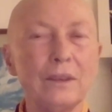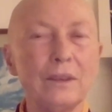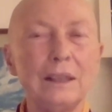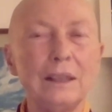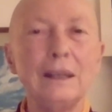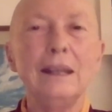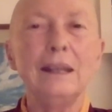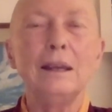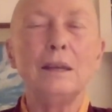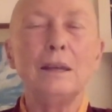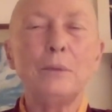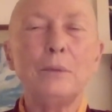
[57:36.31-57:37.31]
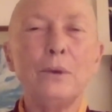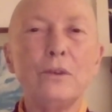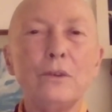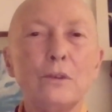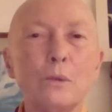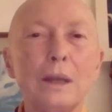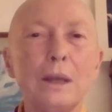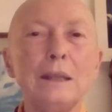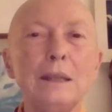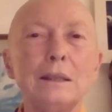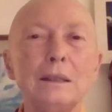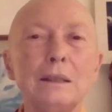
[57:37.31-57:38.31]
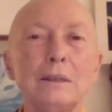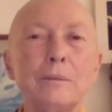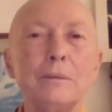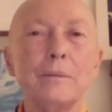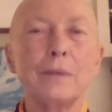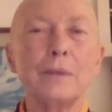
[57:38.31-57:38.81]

And it, it poses quite um,